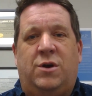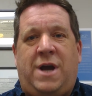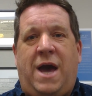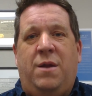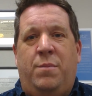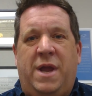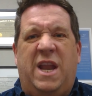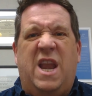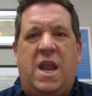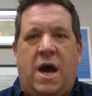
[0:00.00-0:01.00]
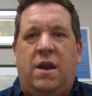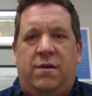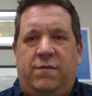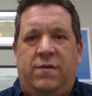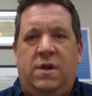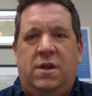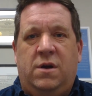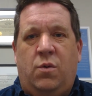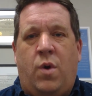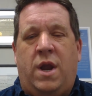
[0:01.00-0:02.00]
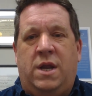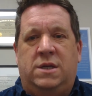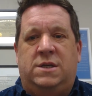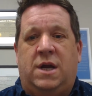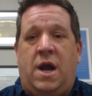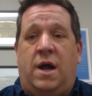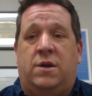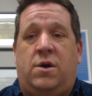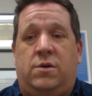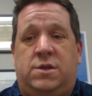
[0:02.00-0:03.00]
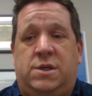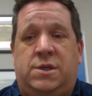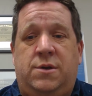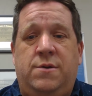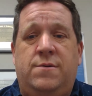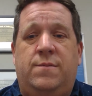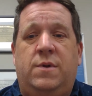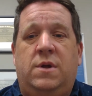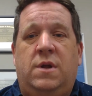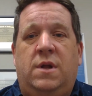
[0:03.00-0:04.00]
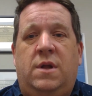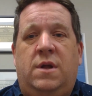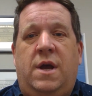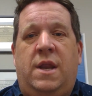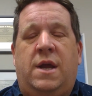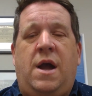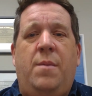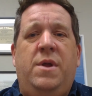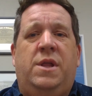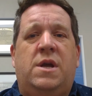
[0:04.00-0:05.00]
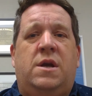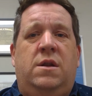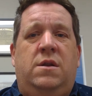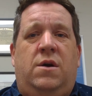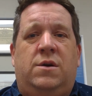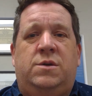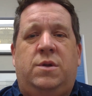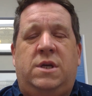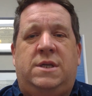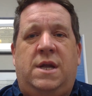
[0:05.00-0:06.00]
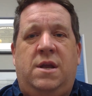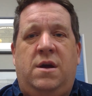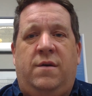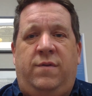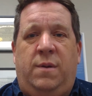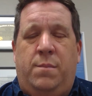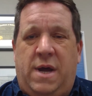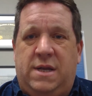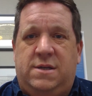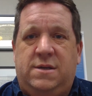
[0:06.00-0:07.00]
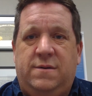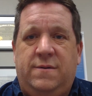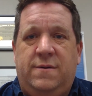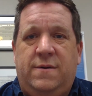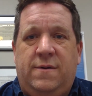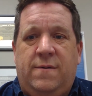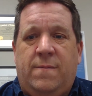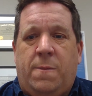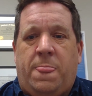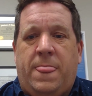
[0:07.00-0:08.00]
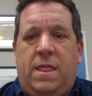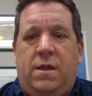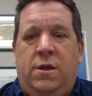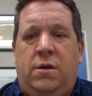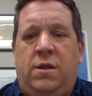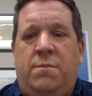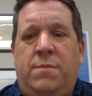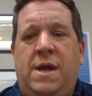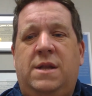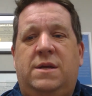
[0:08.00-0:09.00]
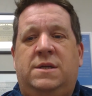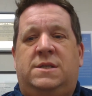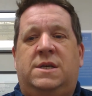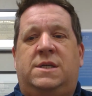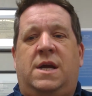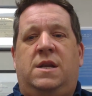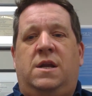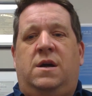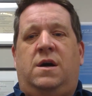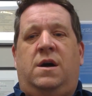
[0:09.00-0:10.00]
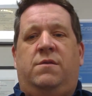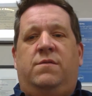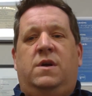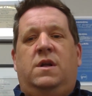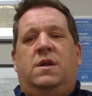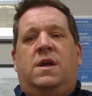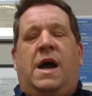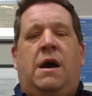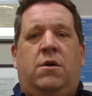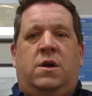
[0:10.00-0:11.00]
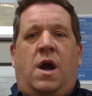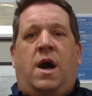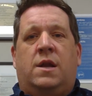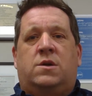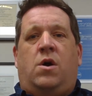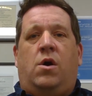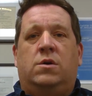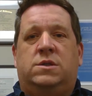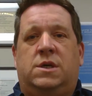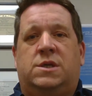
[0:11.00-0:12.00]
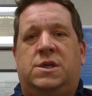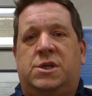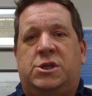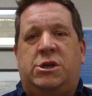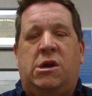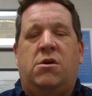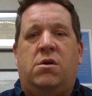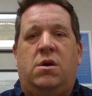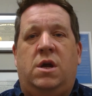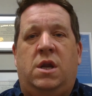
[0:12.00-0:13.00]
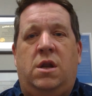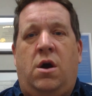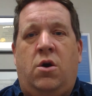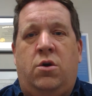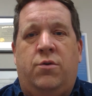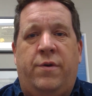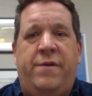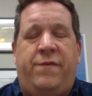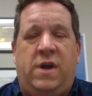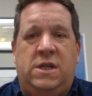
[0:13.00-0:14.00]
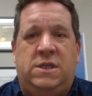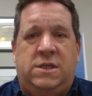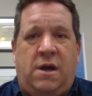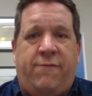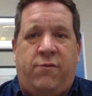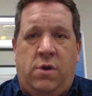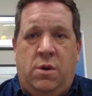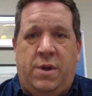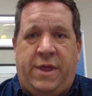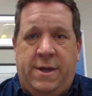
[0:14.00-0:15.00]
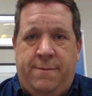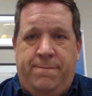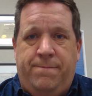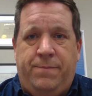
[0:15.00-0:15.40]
kind of being none of what it is that God calls us to do. And it got me thinking also with this idea of lament. Lament is this idea of how God calls us to share in our grief and suffering with him.